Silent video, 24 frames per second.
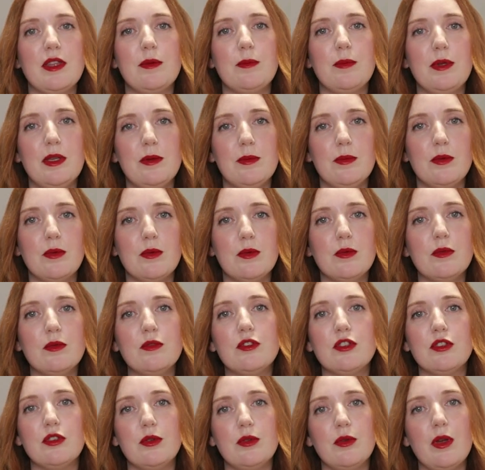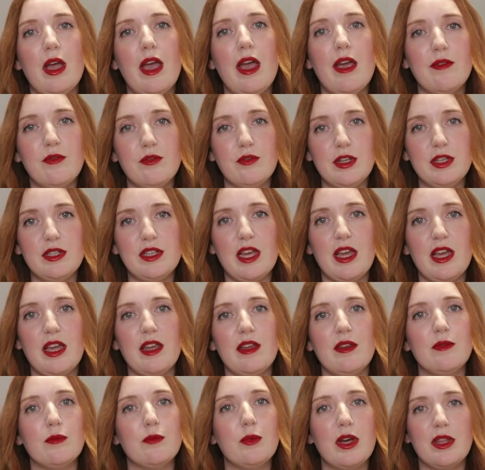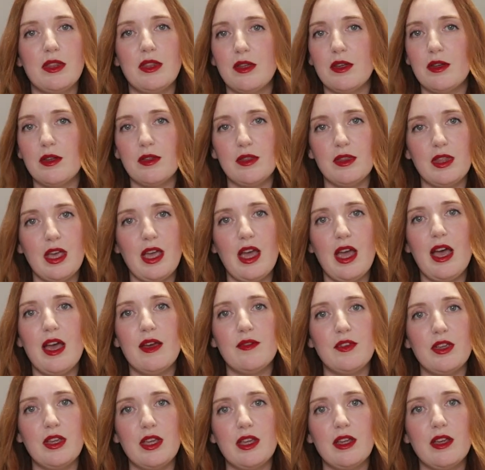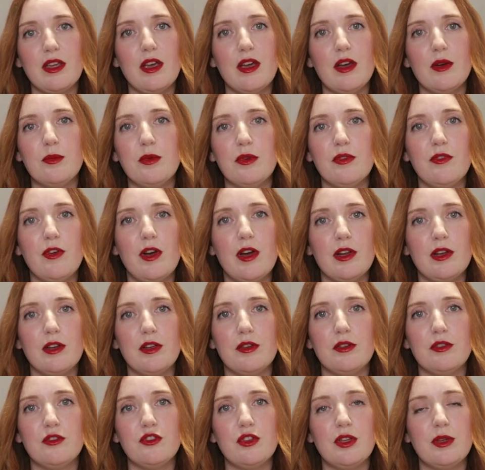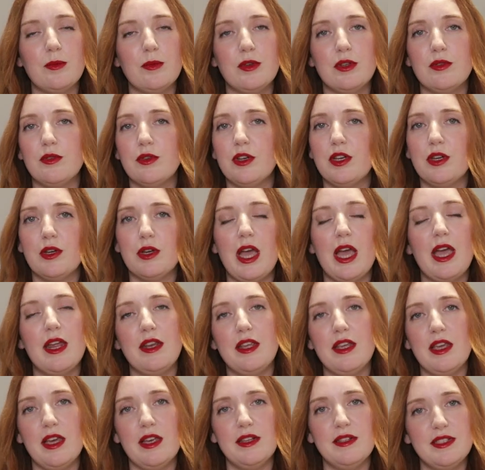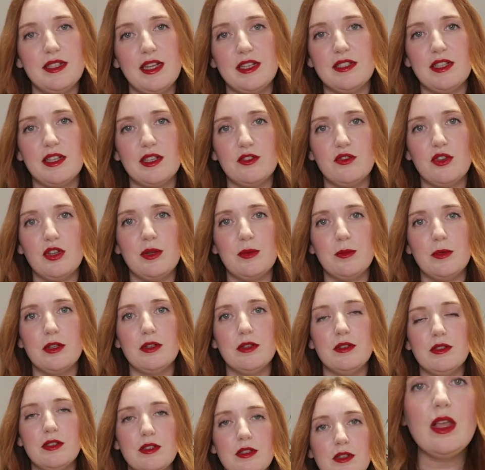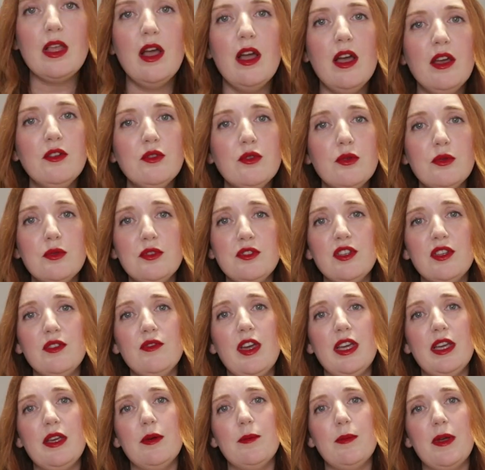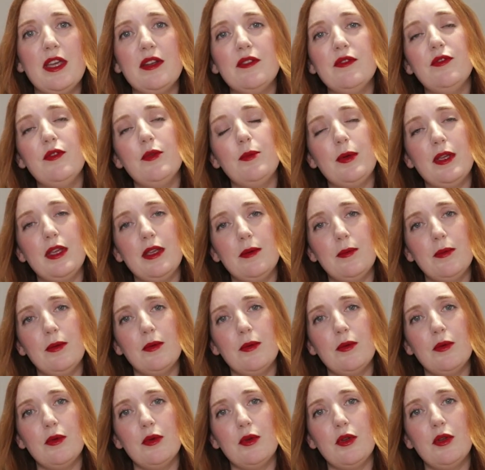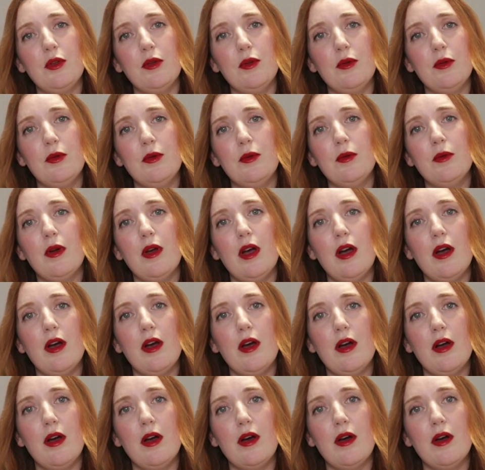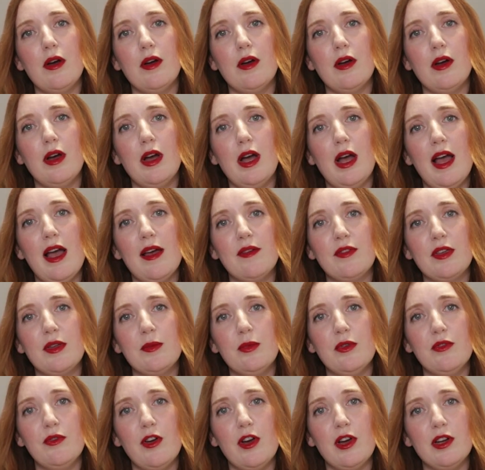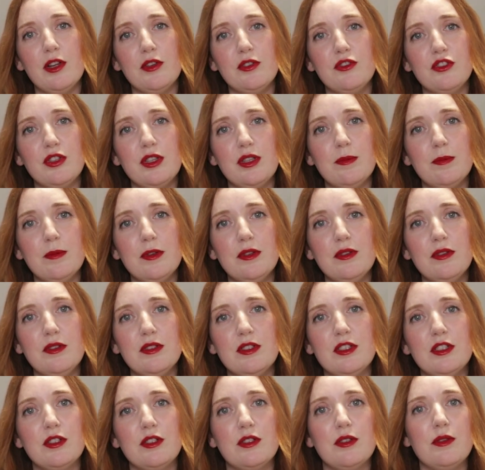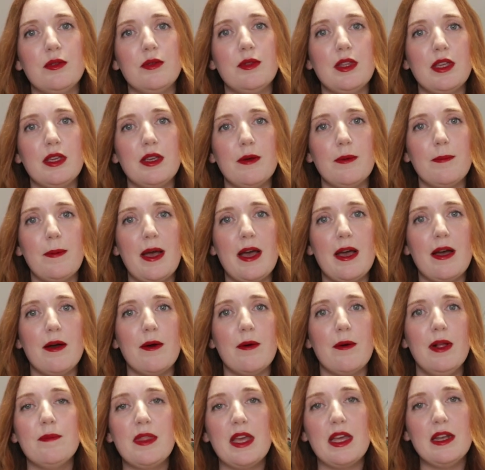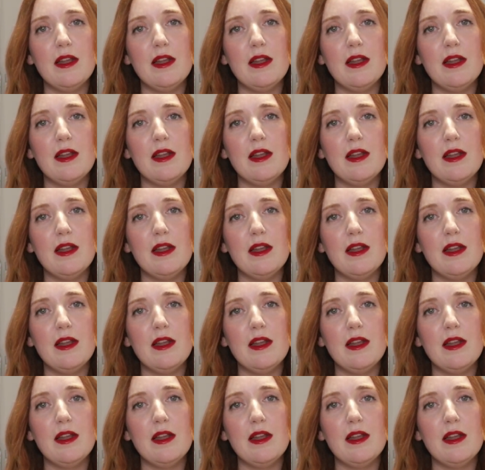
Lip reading: that people do every day, whether they're having a Profhilo treatment or any aesthetic treatment. I'd also recommend for people who are having Profhilo treatment to think about their